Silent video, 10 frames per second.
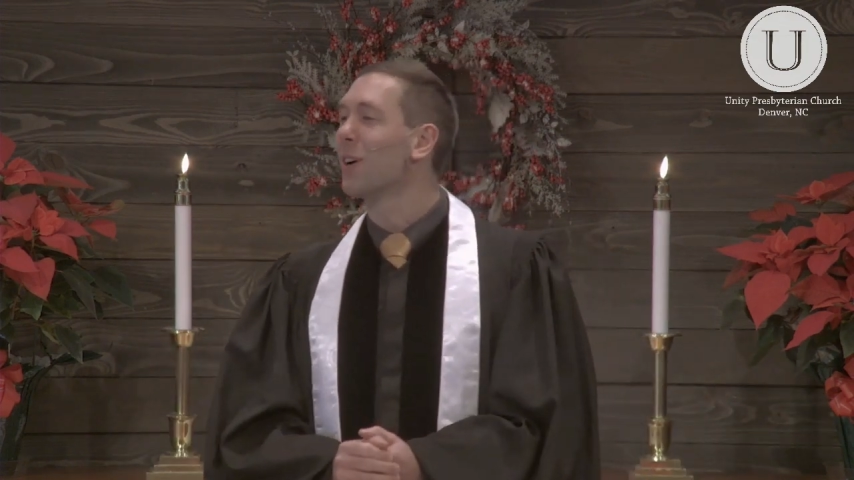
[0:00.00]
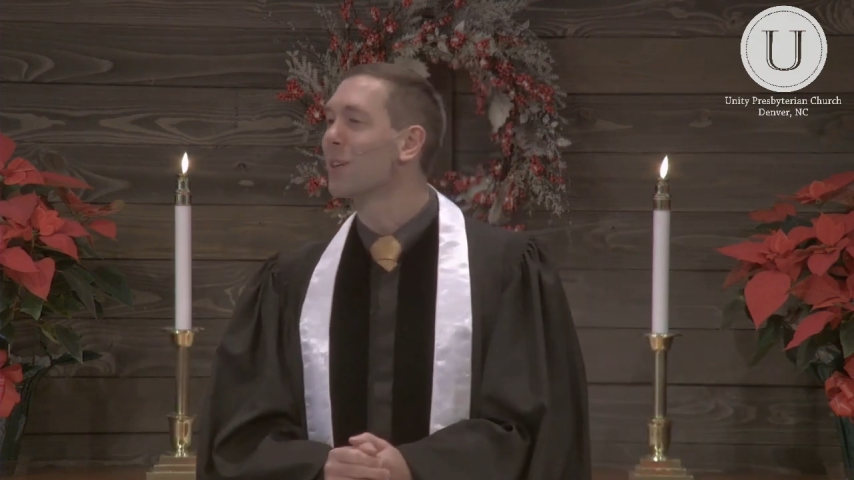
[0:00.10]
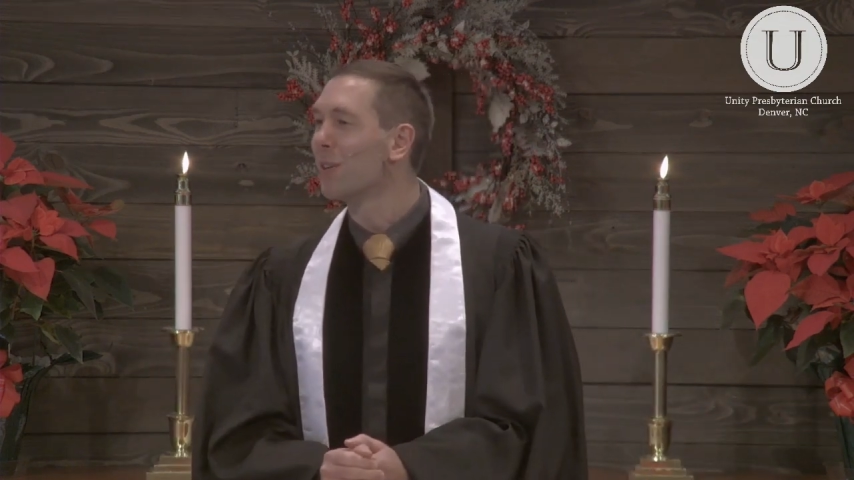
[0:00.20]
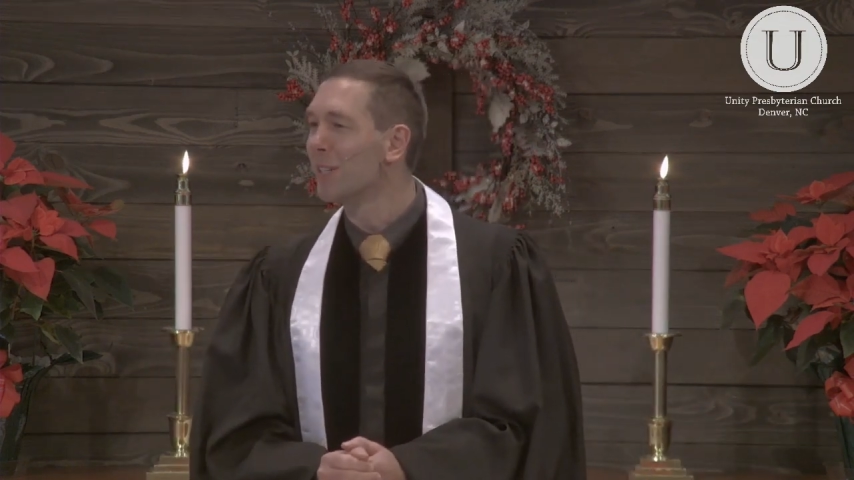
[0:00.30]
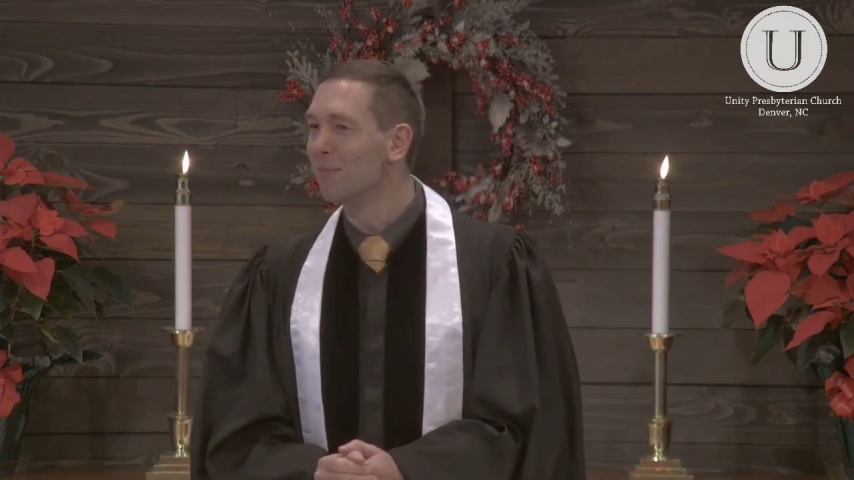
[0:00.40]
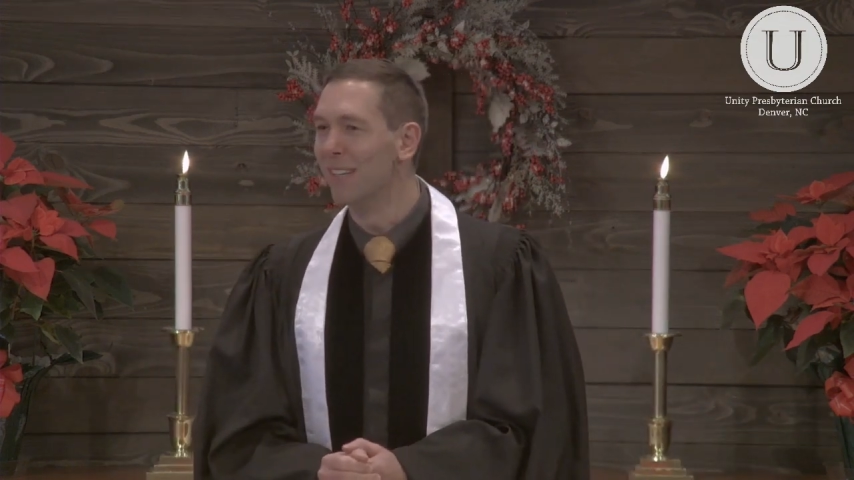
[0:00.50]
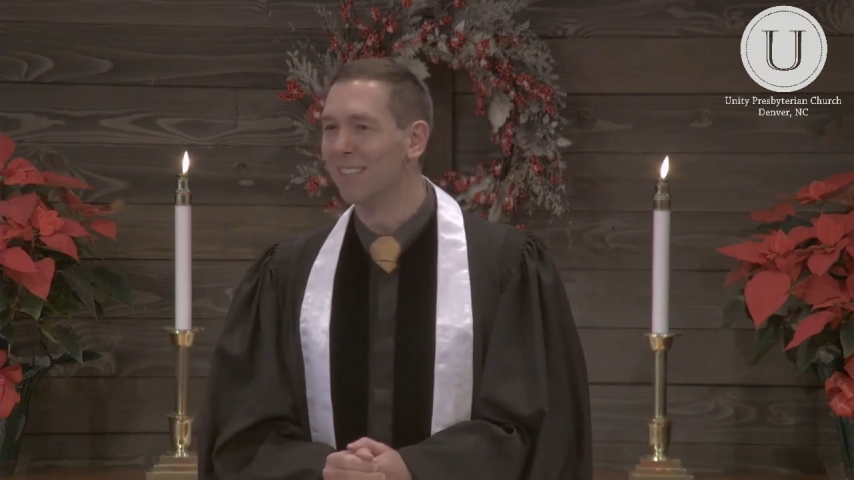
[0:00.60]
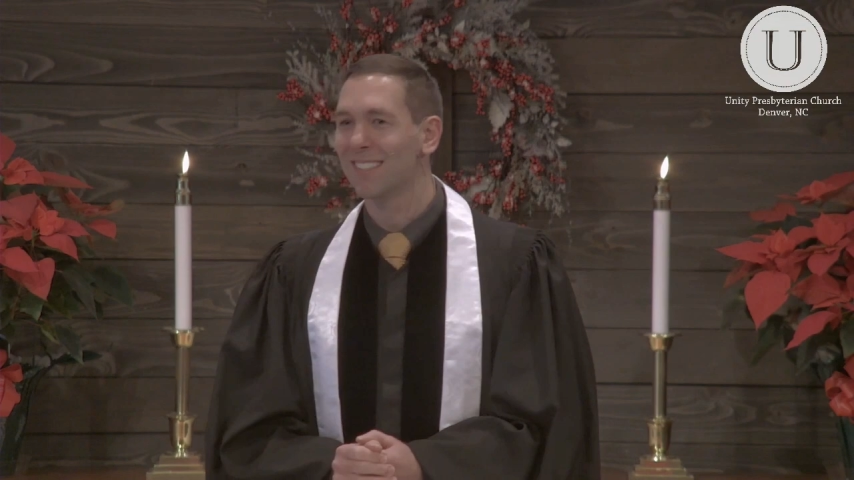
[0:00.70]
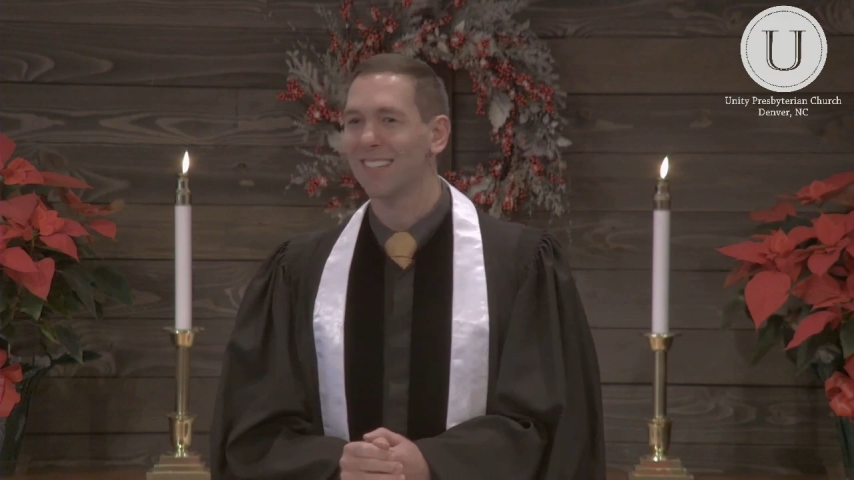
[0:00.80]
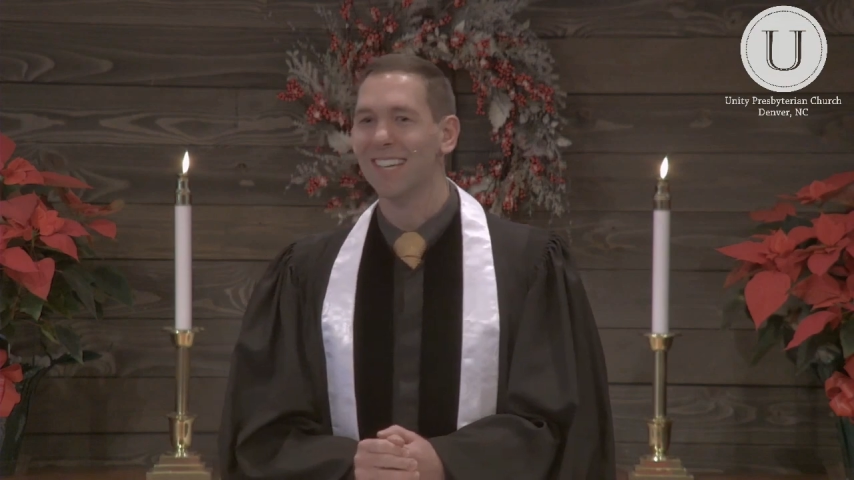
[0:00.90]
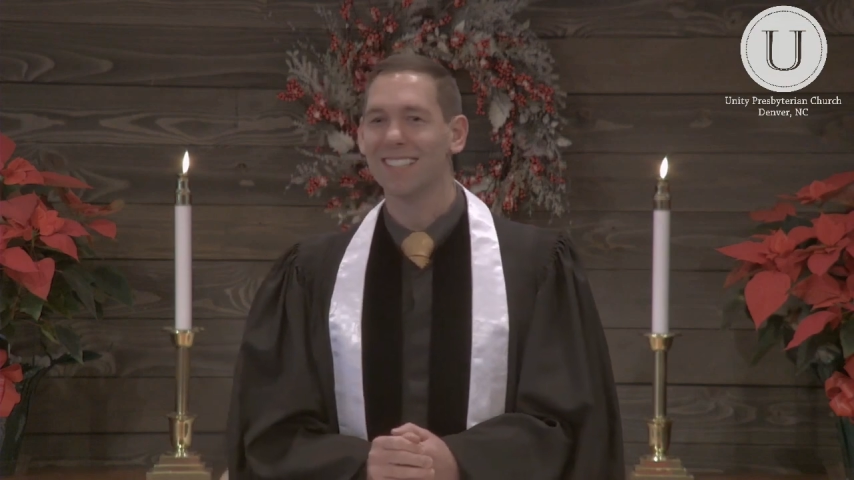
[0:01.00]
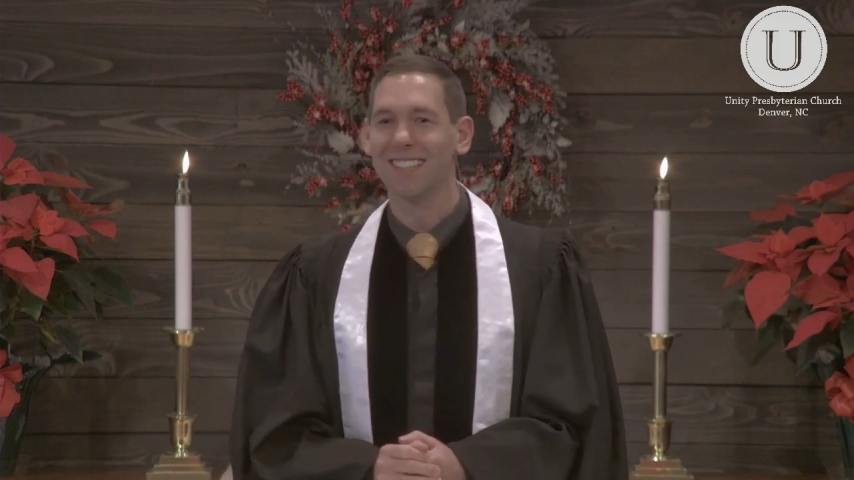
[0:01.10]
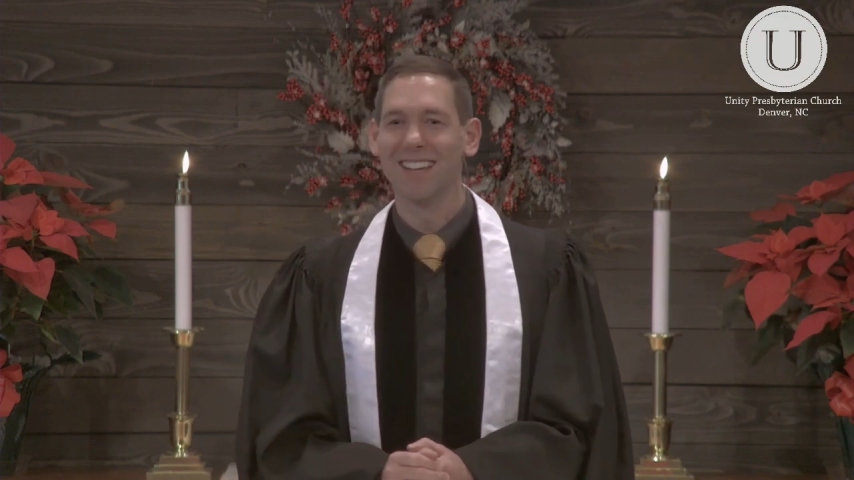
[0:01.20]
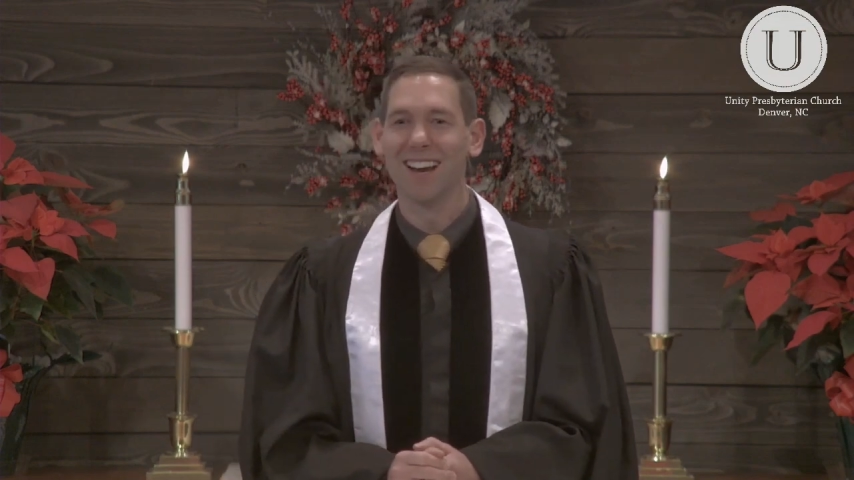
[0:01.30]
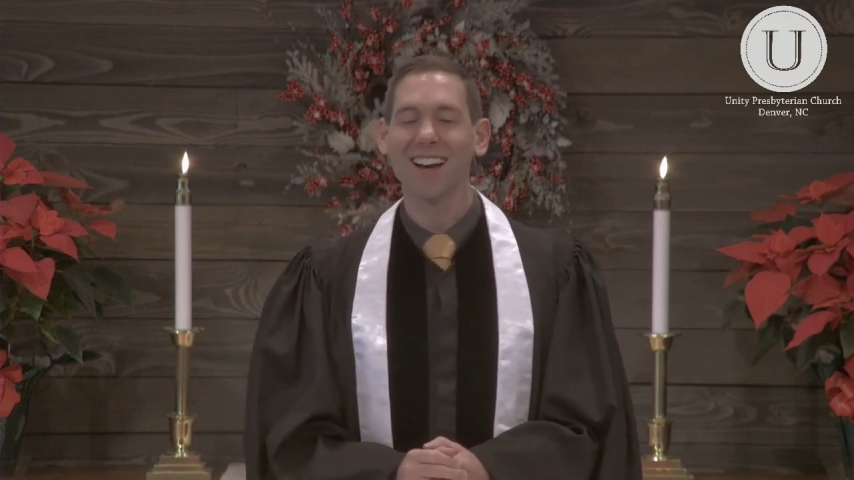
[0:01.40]
on Christmas,
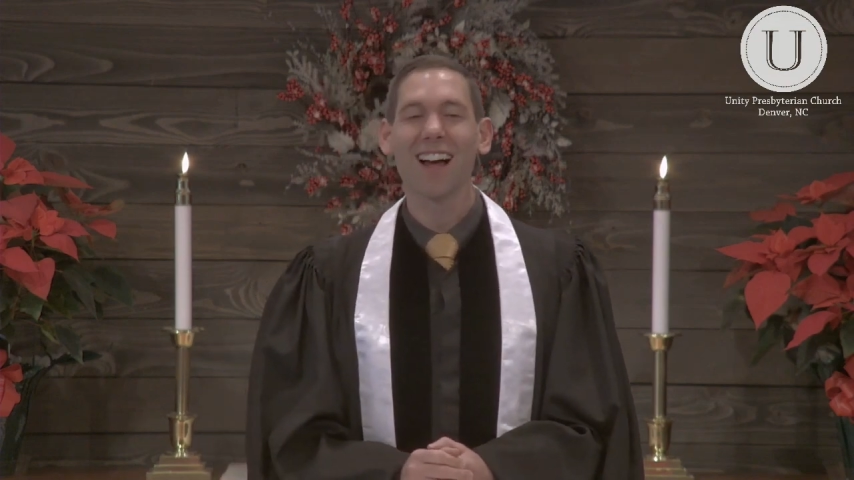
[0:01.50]
isn't there?